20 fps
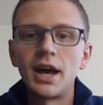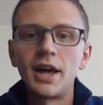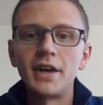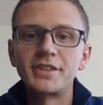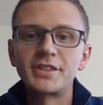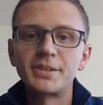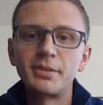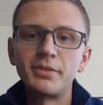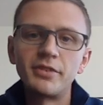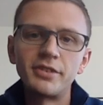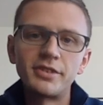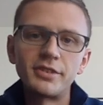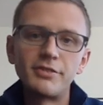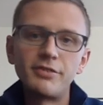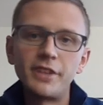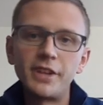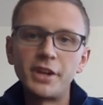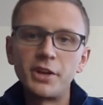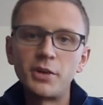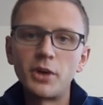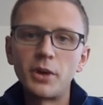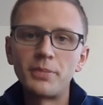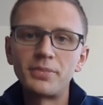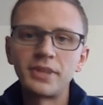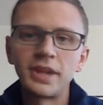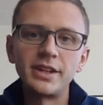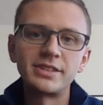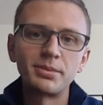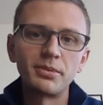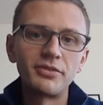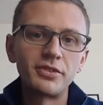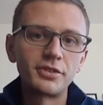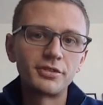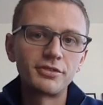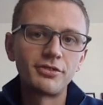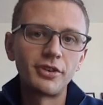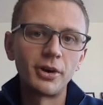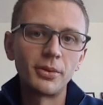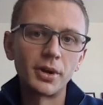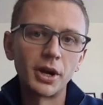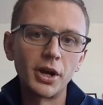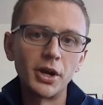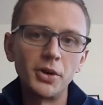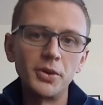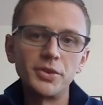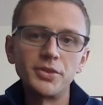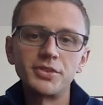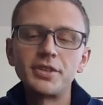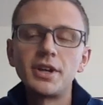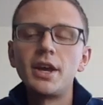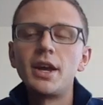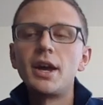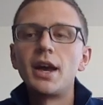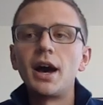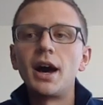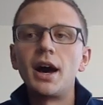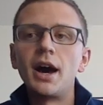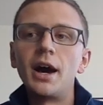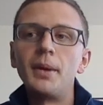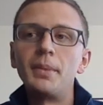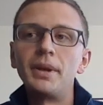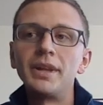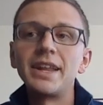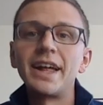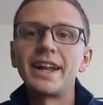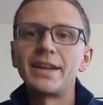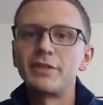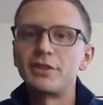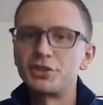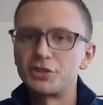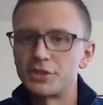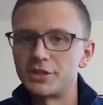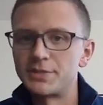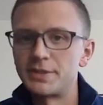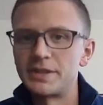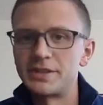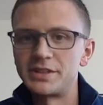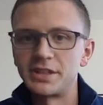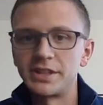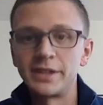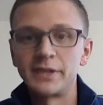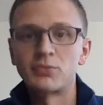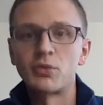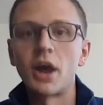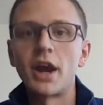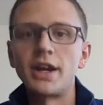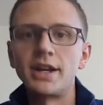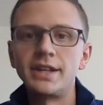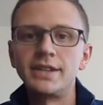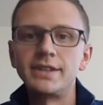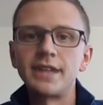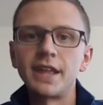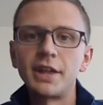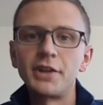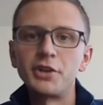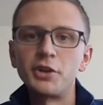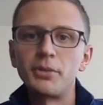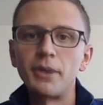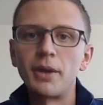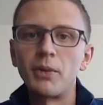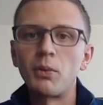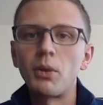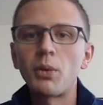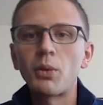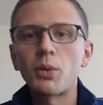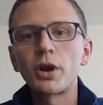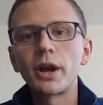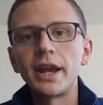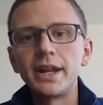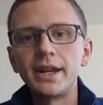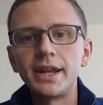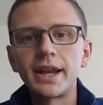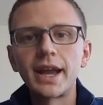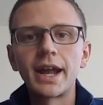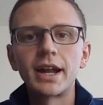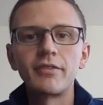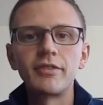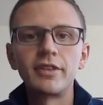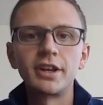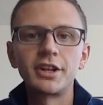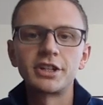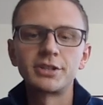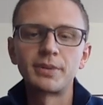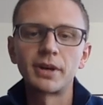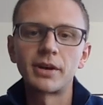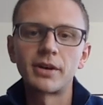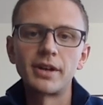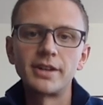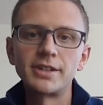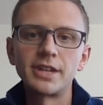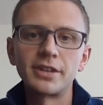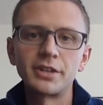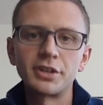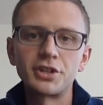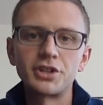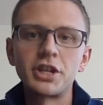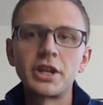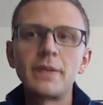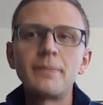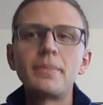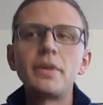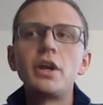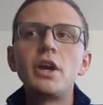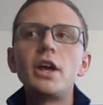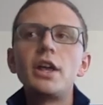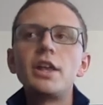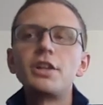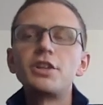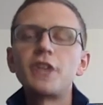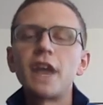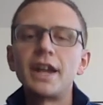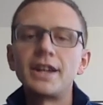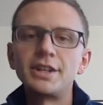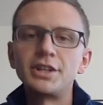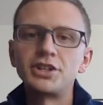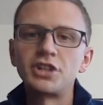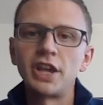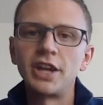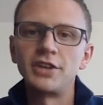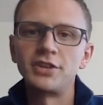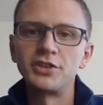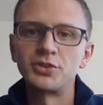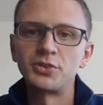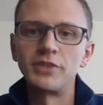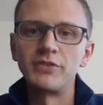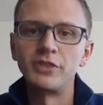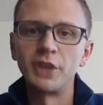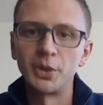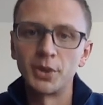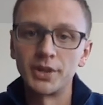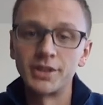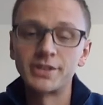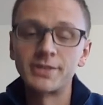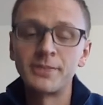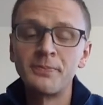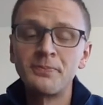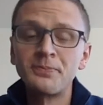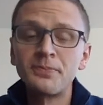Some of it's a video update, some of it's photos. A lot of it's just basically writing, telling you about what we're eating, kind of the experience on the ship, any changes we've noticed.